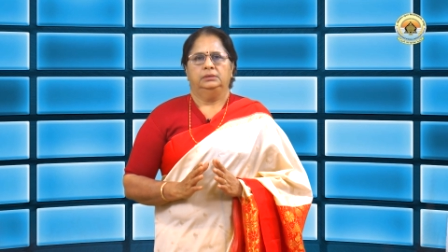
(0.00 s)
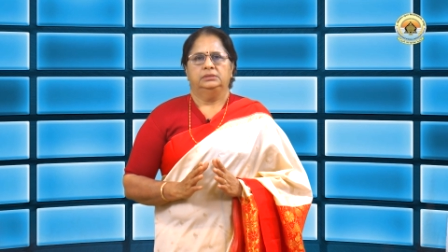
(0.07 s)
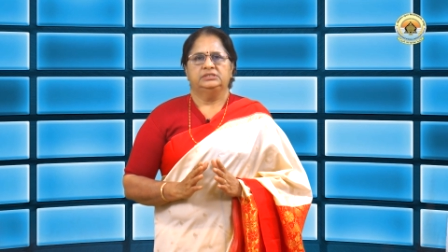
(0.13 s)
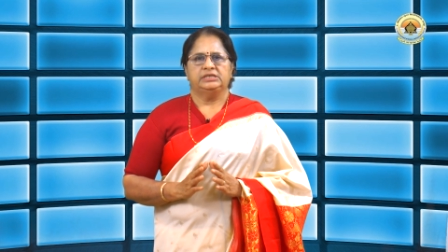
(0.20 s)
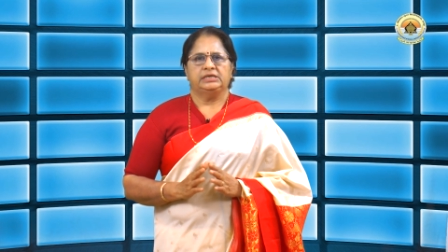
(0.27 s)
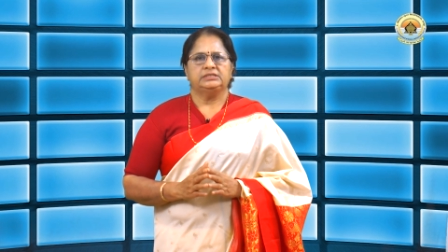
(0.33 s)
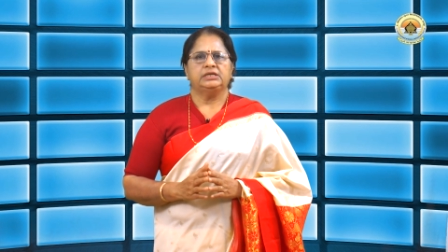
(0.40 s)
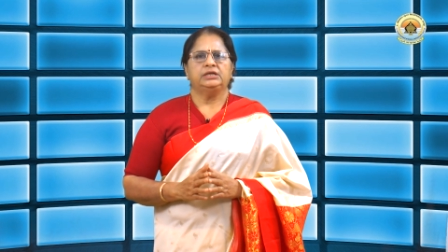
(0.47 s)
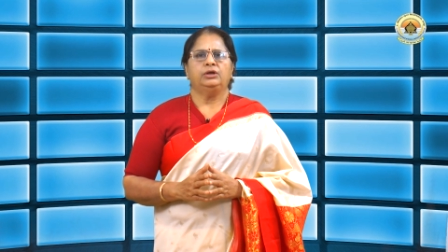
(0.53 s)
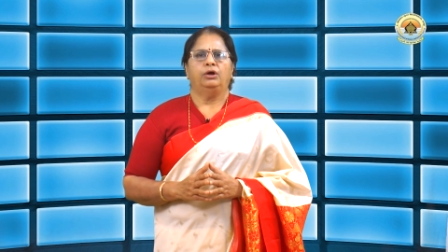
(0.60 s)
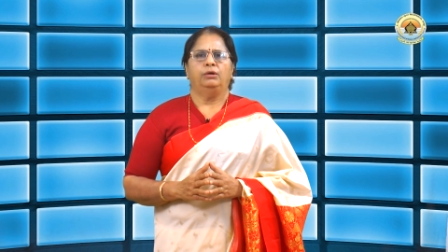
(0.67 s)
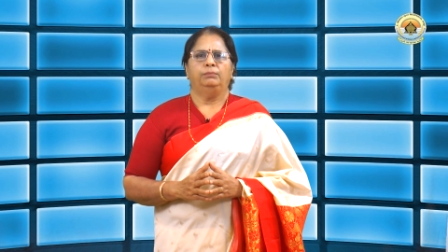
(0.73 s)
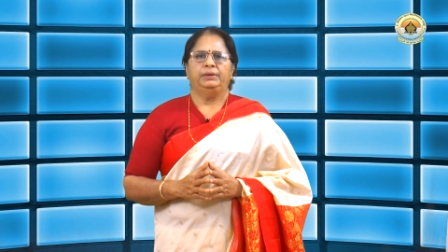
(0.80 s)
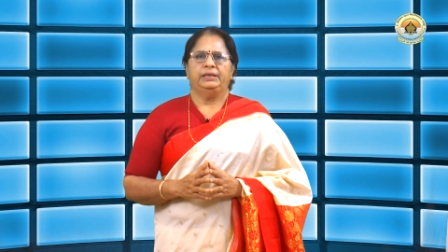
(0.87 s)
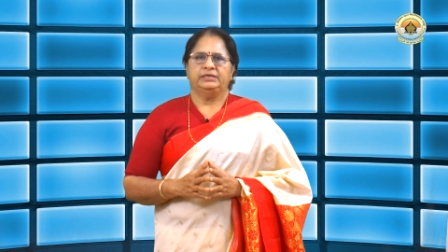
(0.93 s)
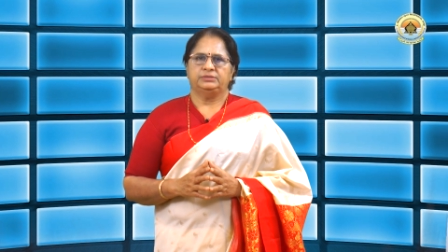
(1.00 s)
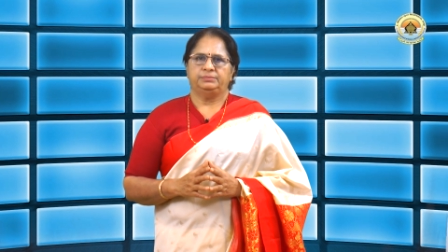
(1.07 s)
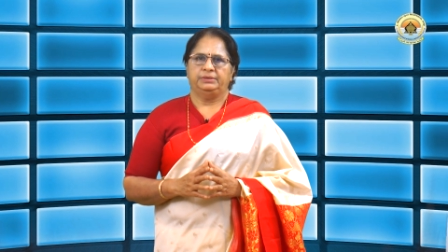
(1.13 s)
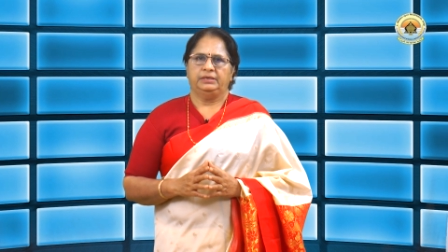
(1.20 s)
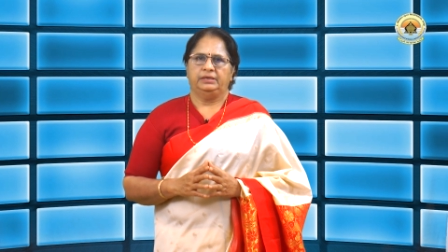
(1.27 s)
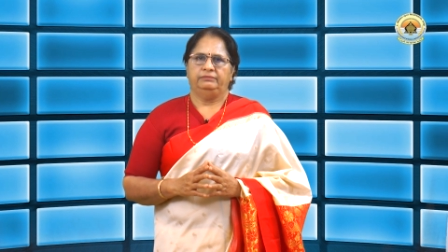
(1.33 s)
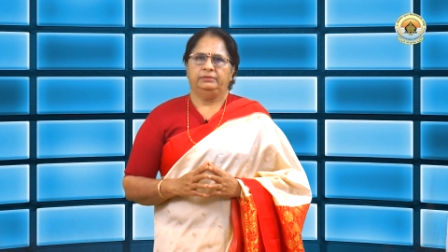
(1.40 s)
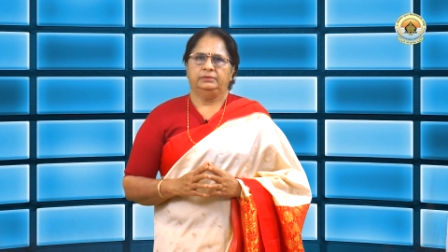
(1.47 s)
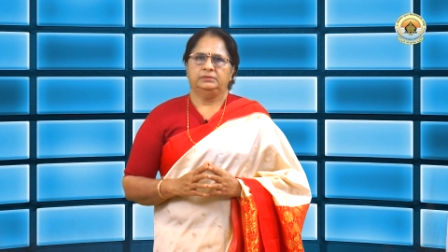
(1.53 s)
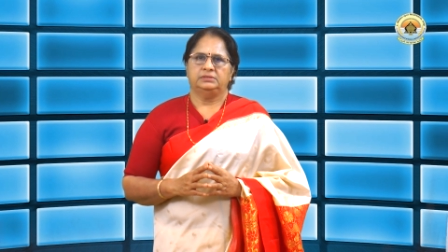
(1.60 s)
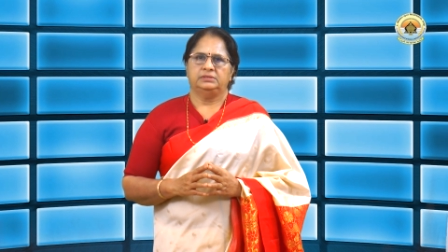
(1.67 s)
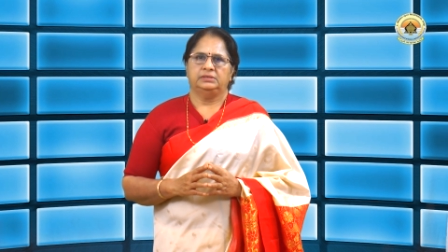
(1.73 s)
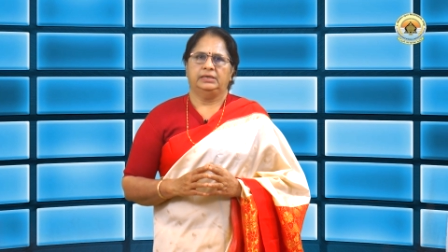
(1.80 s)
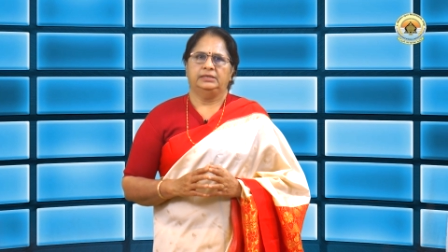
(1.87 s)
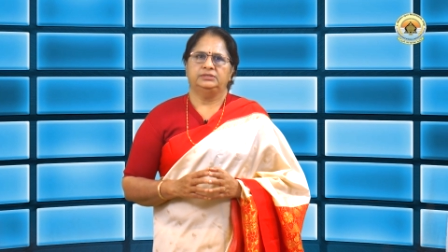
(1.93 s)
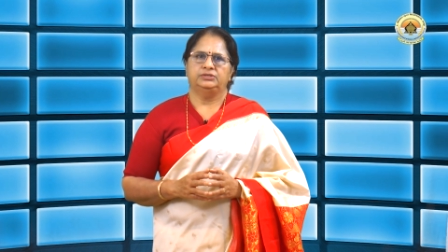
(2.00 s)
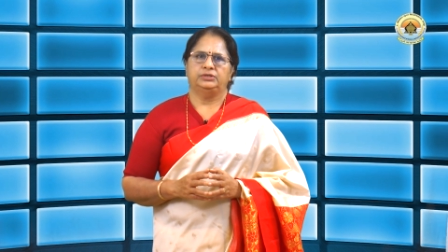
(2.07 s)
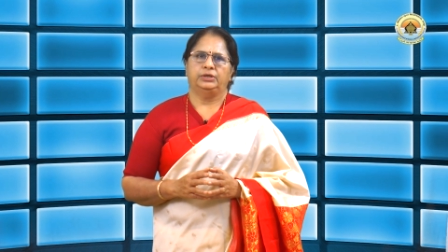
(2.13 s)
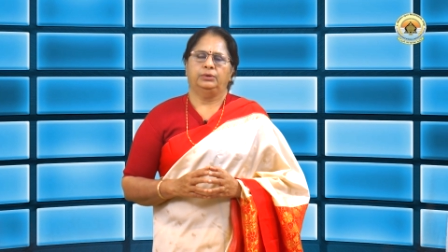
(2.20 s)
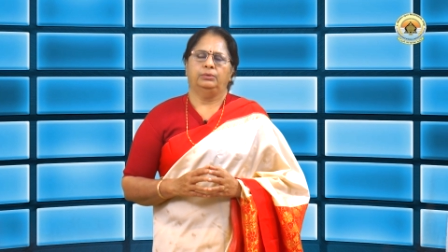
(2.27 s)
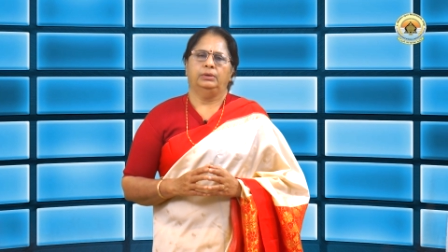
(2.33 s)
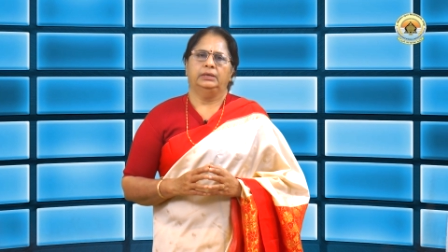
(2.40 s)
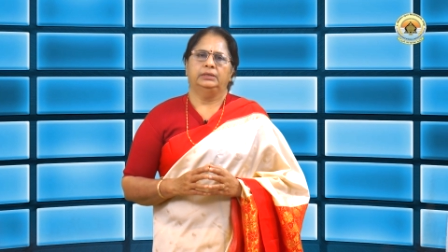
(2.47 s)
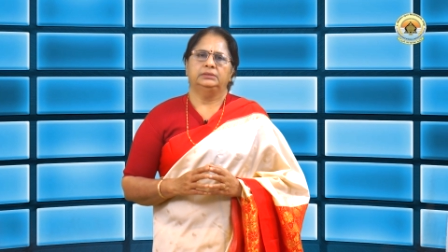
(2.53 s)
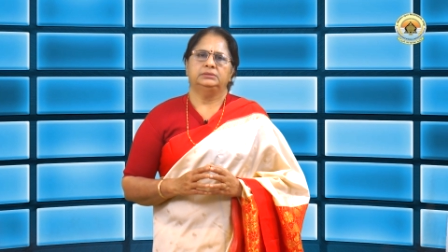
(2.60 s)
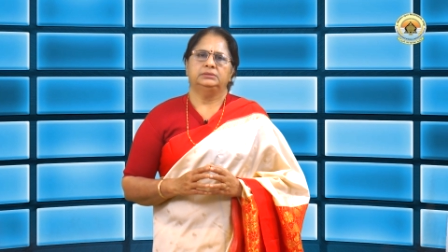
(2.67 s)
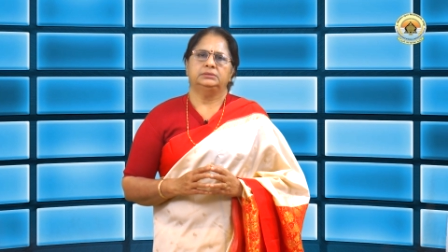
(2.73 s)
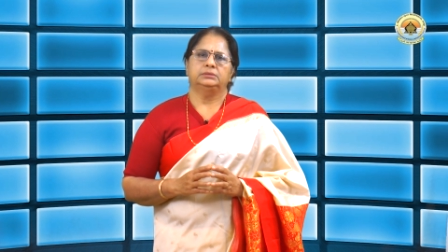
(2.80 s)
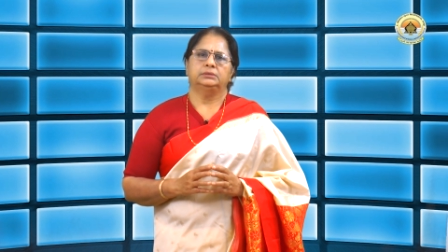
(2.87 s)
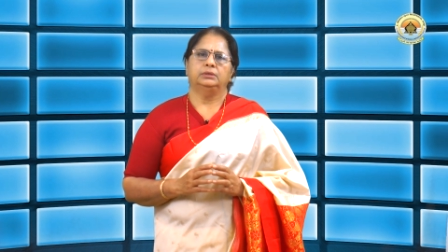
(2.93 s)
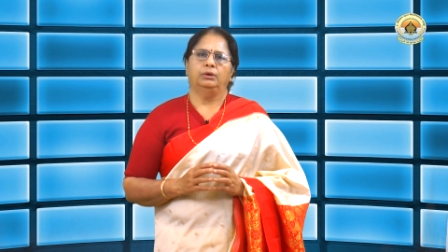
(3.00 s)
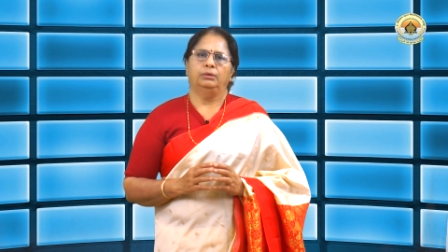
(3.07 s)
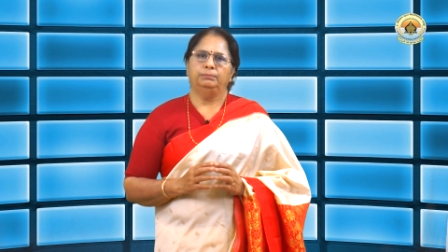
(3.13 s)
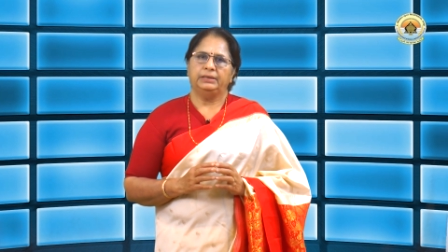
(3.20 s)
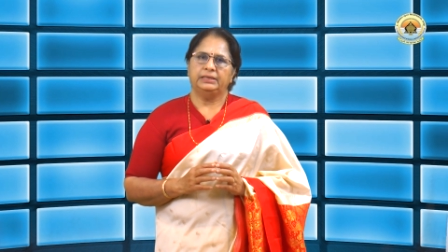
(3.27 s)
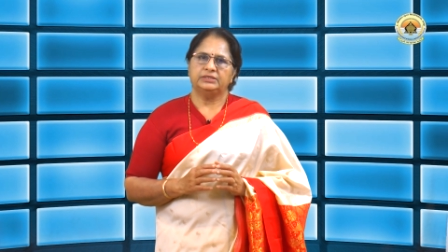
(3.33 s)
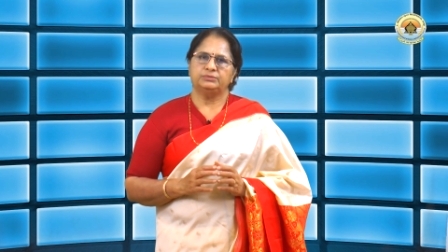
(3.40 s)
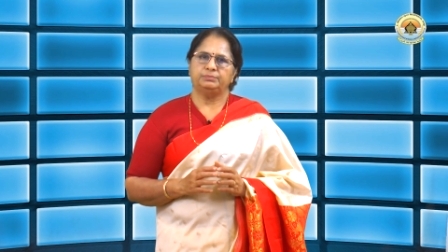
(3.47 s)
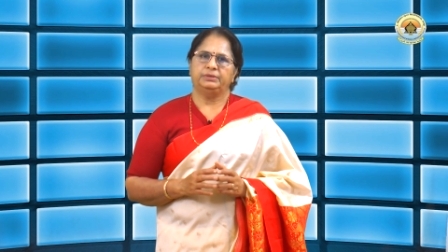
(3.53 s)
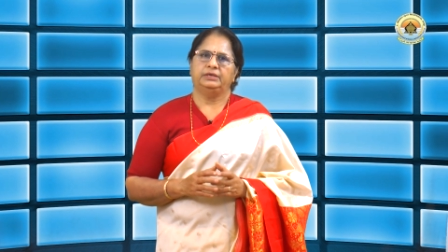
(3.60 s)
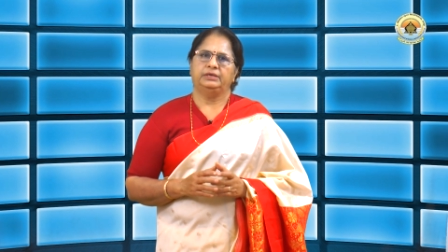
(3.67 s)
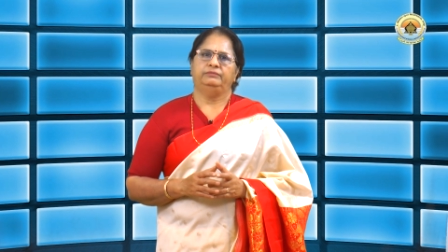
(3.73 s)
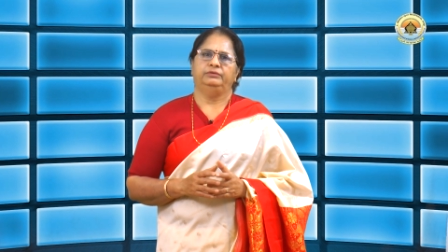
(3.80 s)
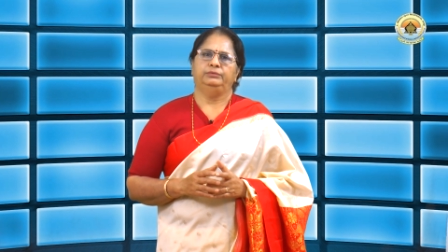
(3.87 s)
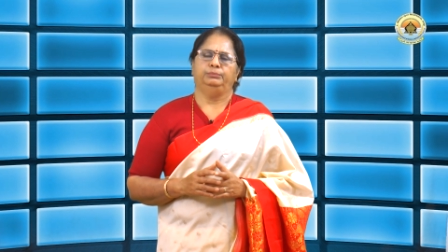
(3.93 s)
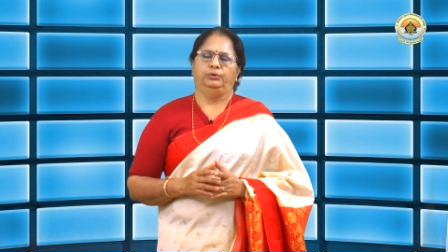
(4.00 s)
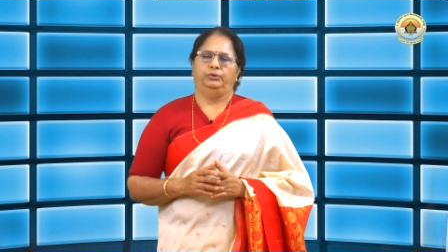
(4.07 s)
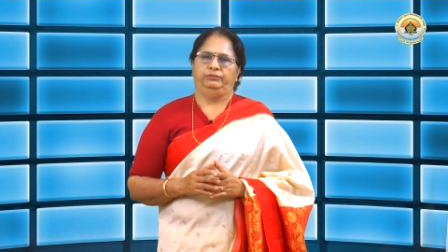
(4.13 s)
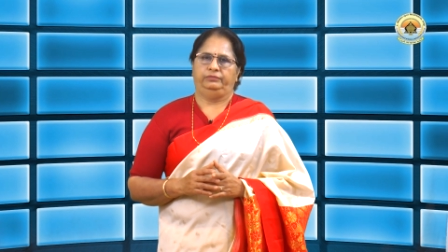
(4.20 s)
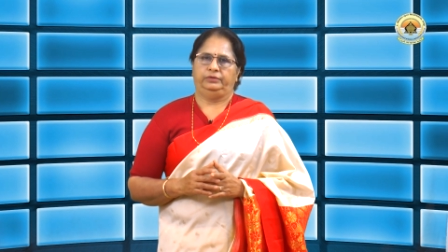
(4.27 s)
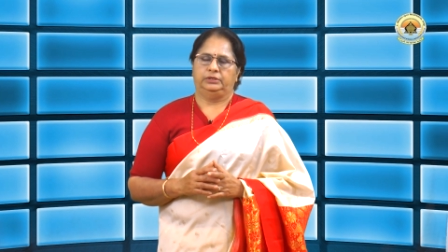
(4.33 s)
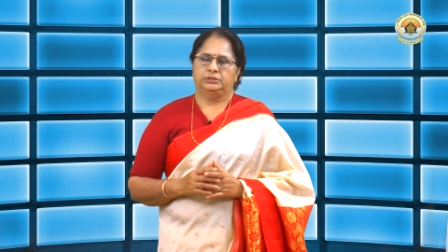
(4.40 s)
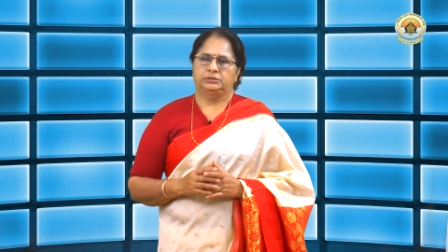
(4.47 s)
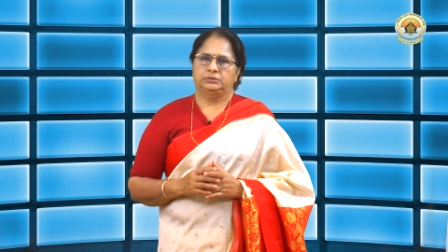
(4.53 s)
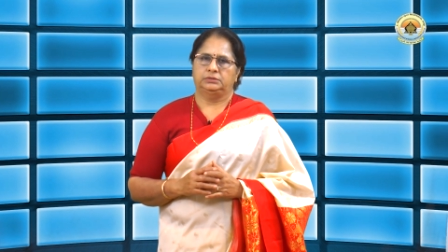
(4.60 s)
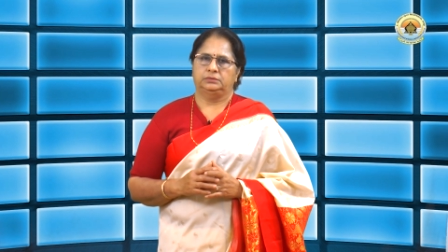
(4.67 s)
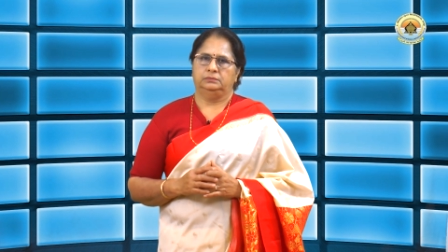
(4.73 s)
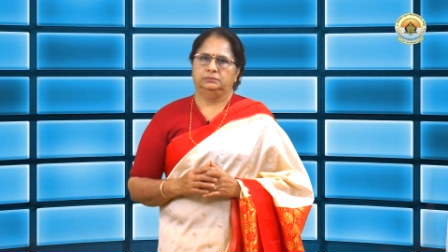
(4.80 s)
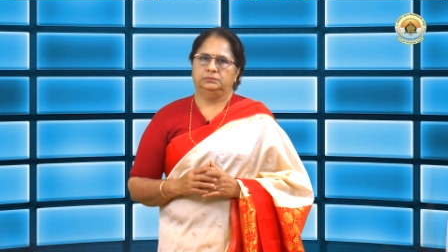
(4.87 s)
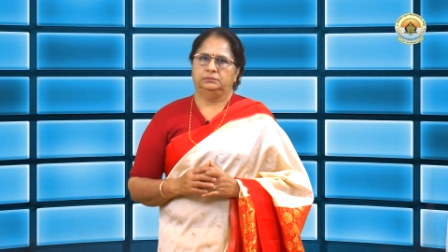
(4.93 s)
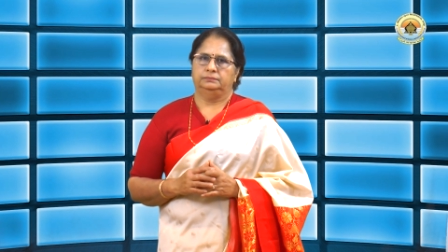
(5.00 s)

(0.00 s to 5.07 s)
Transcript: Changing complex behaviors hence requires complex behavior modifications.